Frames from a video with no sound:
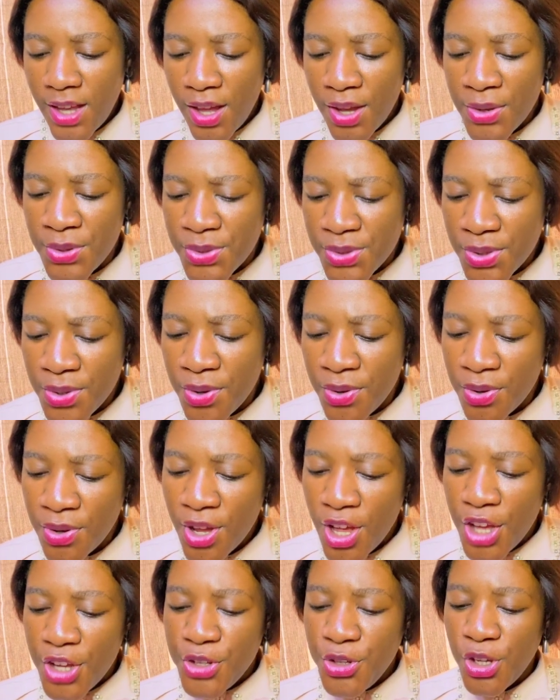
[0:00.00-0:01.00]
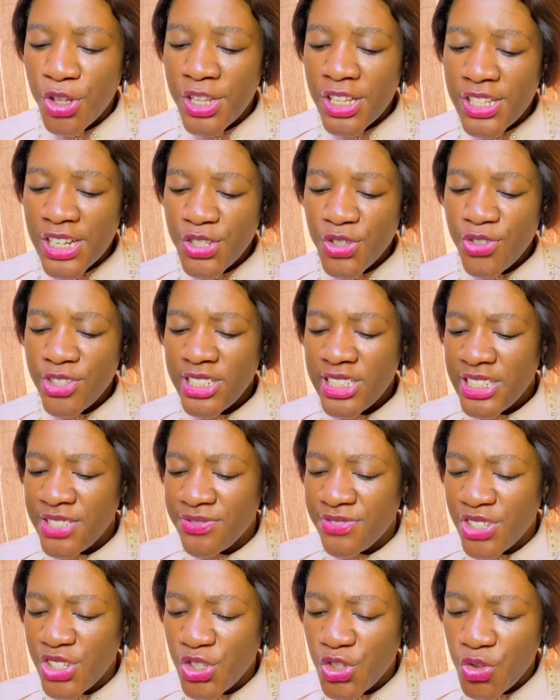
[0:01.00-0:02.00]
So you necessarily
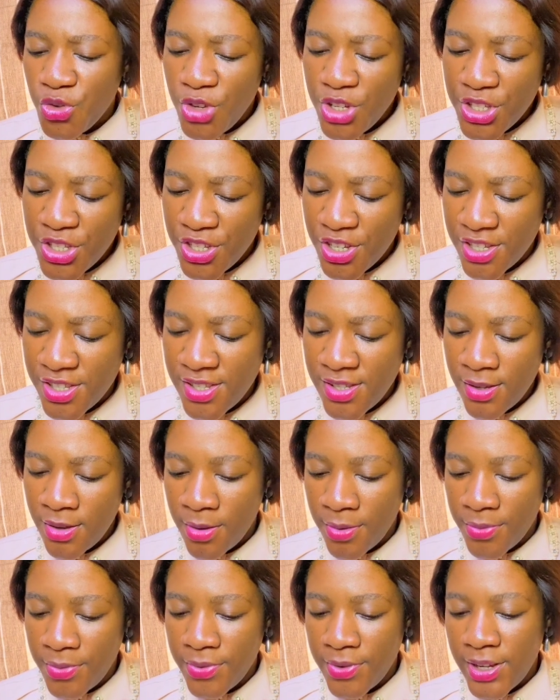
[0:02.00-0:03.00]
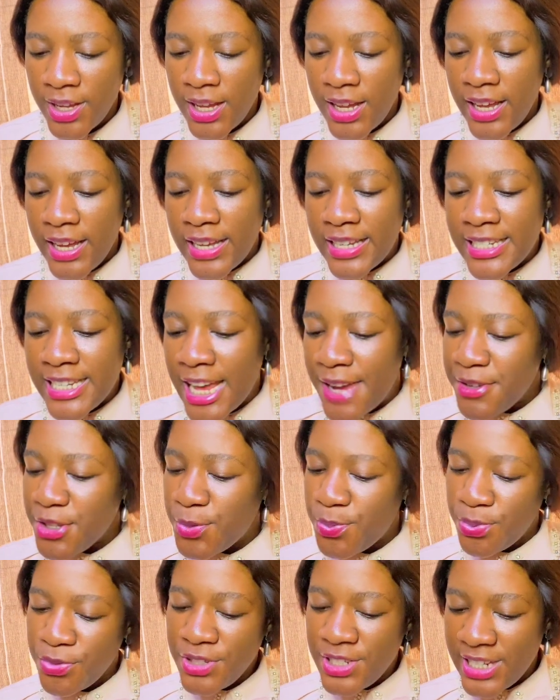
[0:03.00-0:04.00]
restrict yourself. There is
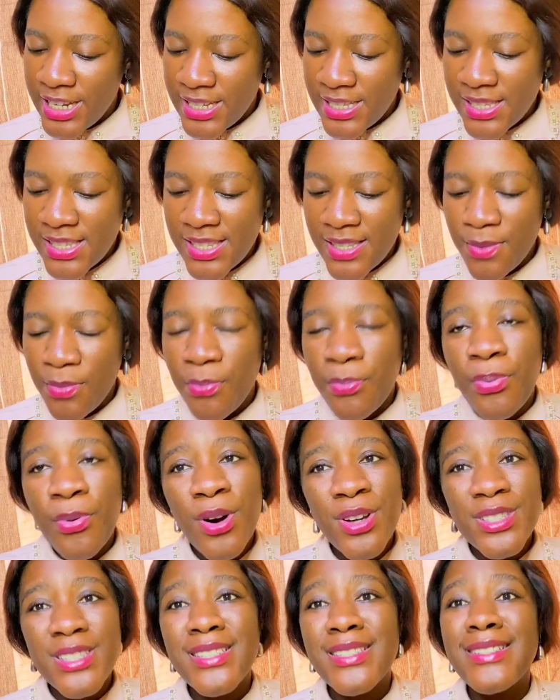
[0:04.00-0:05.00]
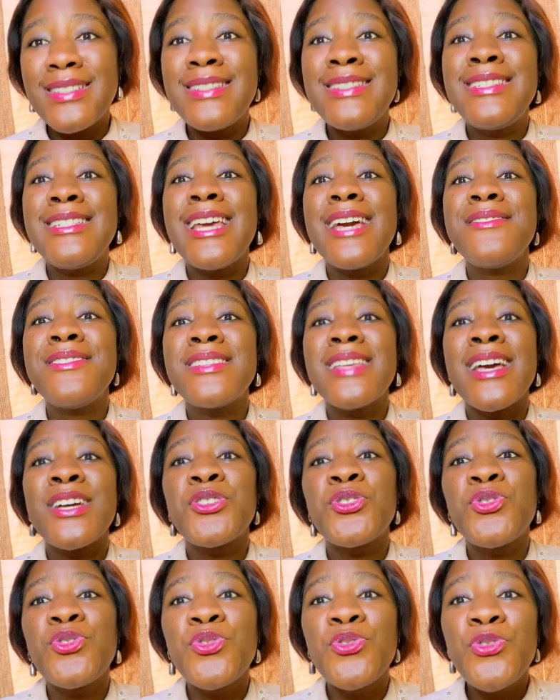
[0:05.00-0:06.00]
prudence, but there is
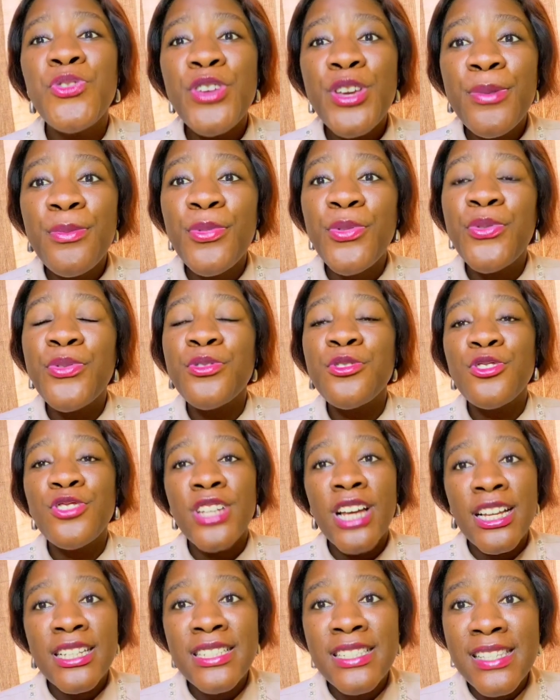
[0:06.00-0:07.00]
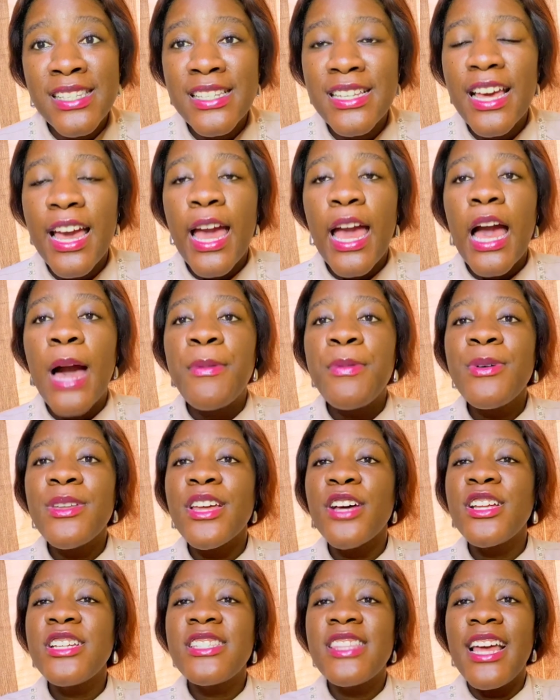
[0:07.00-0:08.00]
extreme frugality. And people that
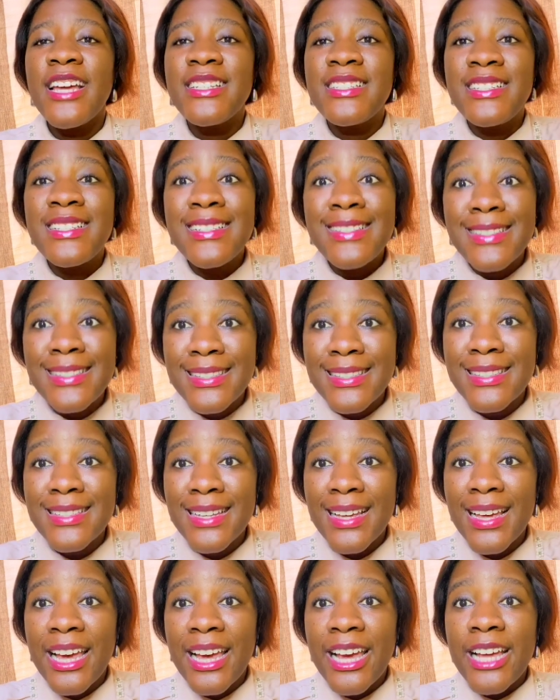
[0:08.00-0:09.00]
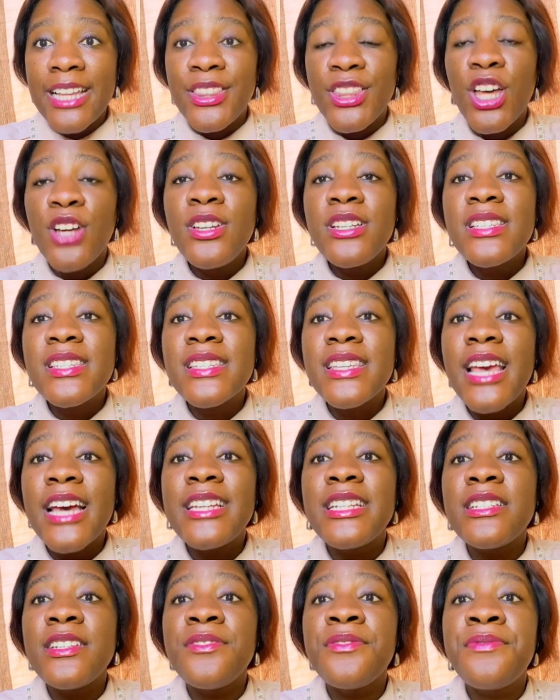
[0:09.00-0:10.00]
are always like this, they're always
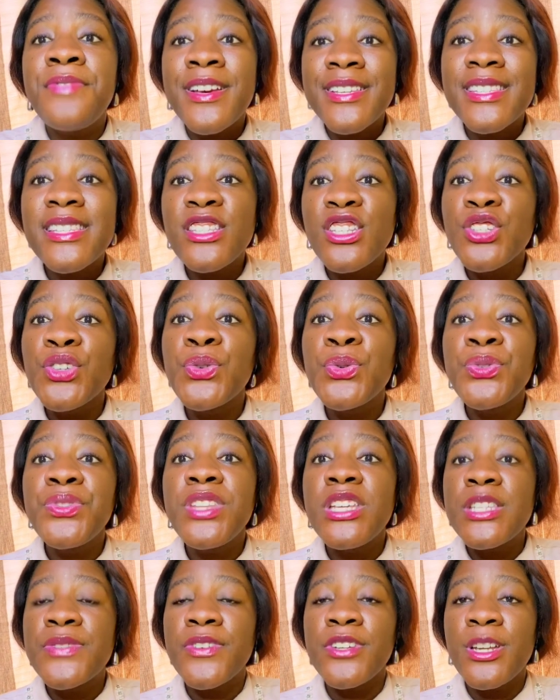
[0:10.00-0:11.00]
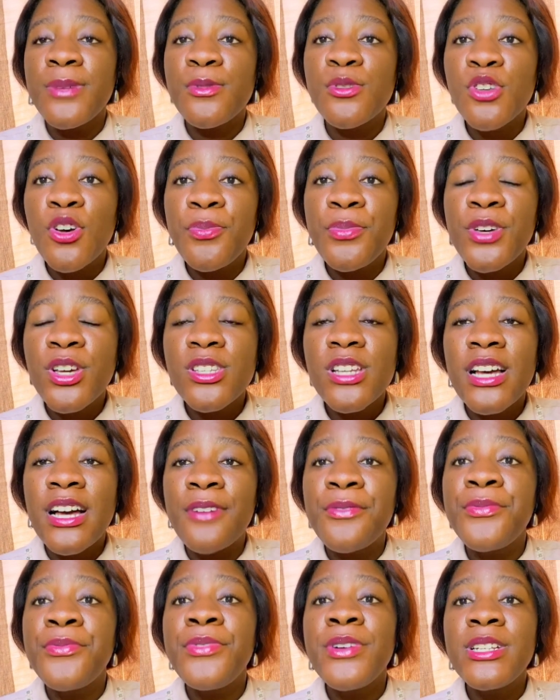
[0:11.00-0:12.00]
scared in investing in good things for themselves because they're
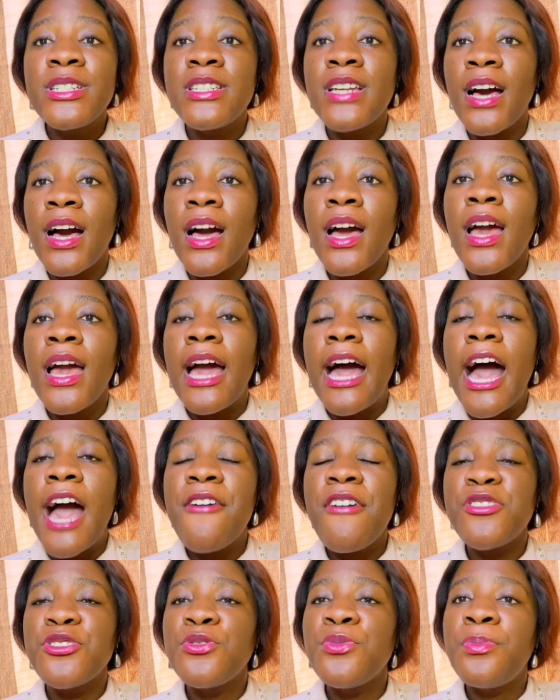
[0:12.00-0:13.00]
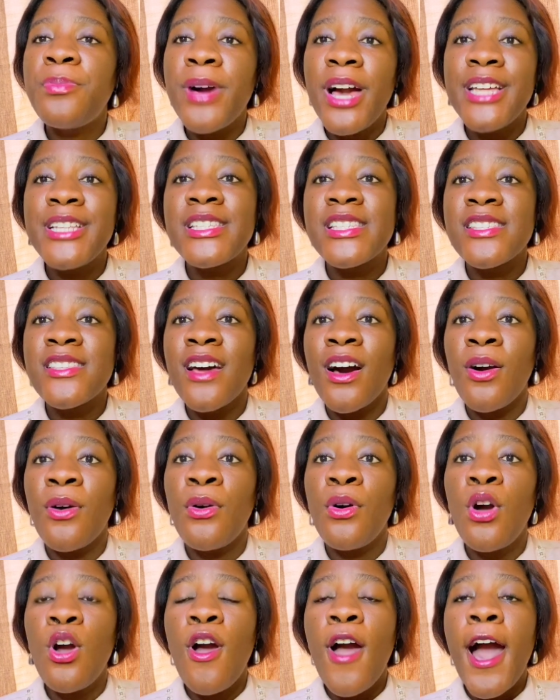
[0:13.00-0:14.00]
afraid that I should buy it
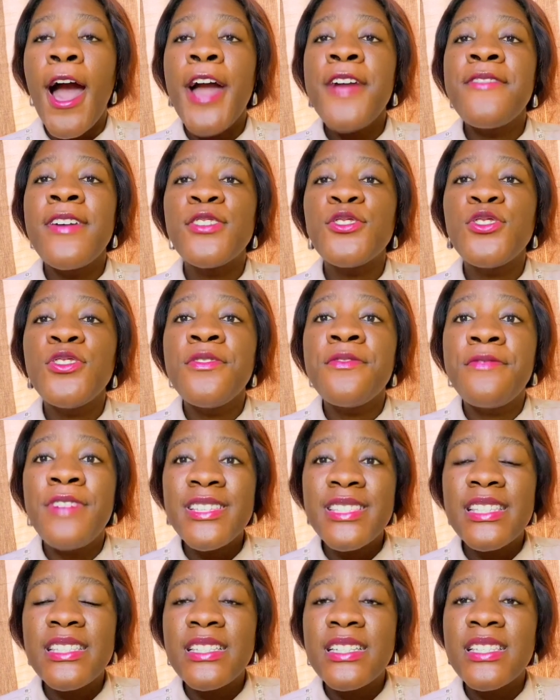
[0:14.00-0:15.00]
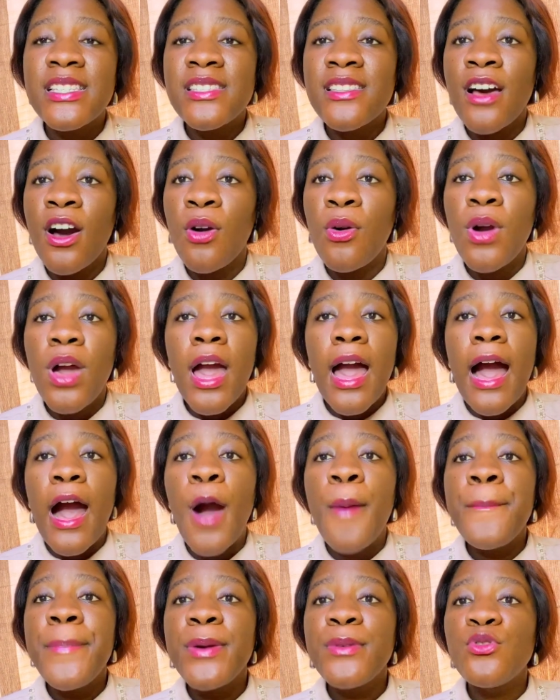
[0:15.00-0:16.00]
now. If I should invest in it now,
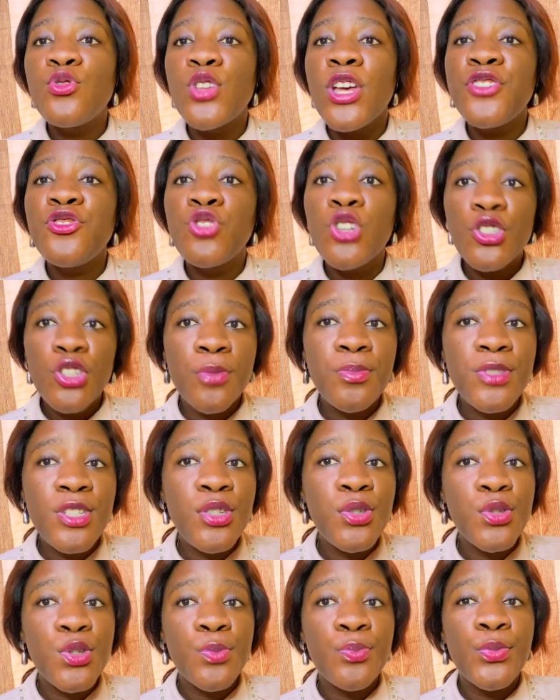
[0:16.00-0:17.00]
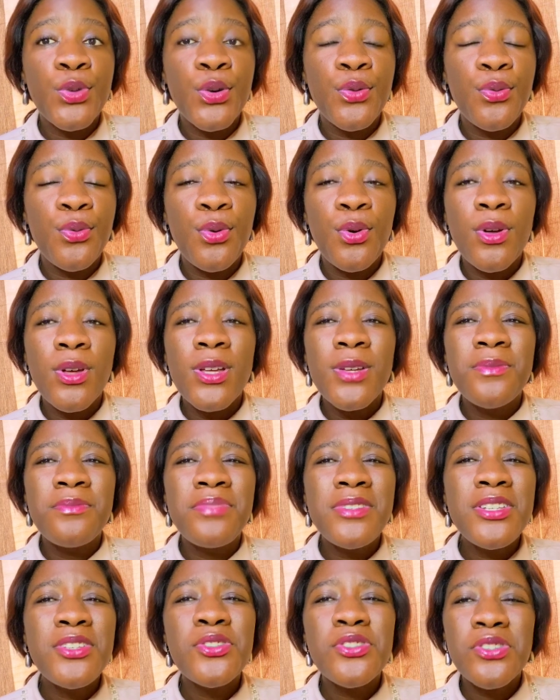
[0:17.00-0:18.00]
I'm able to enjoy some things tomorrow.
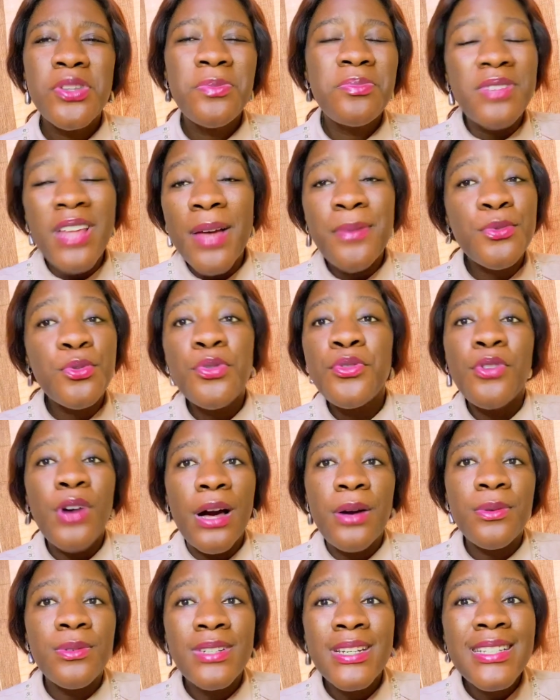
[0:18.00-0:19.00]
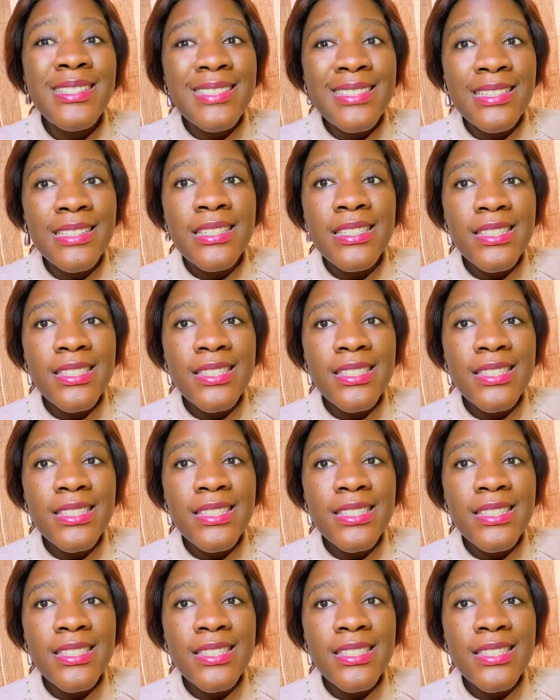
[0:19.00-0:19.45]
Please, sometimes don't calculate it.